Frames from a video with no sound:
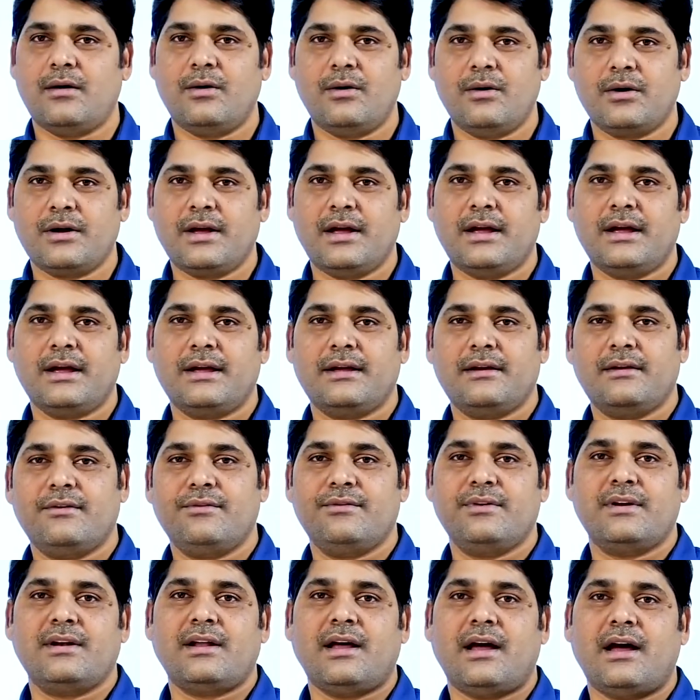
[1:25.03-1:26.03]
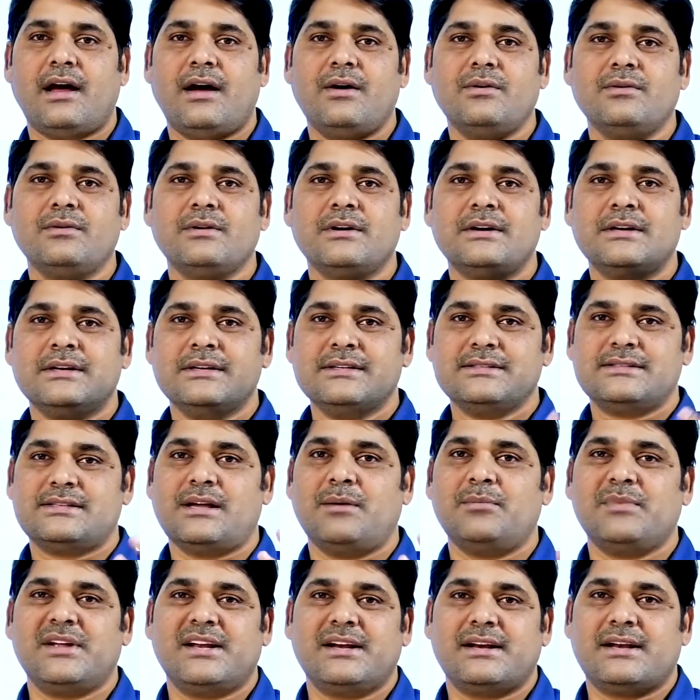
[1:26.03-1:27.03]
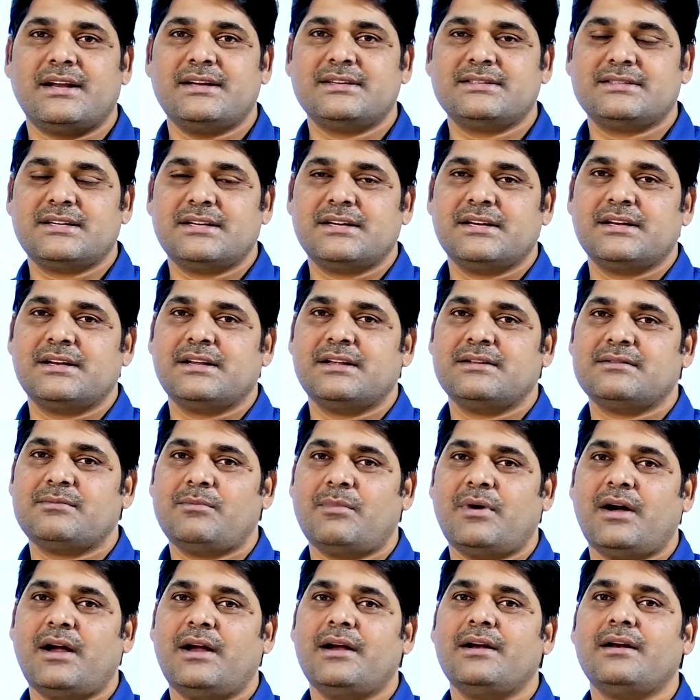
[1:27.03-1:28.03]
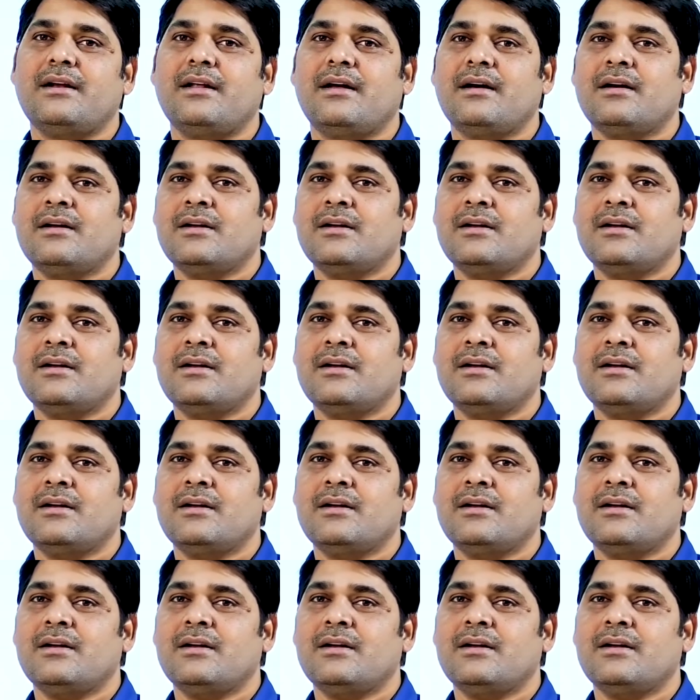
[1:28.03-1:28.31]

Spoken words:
Okay, he will have some intention in his mind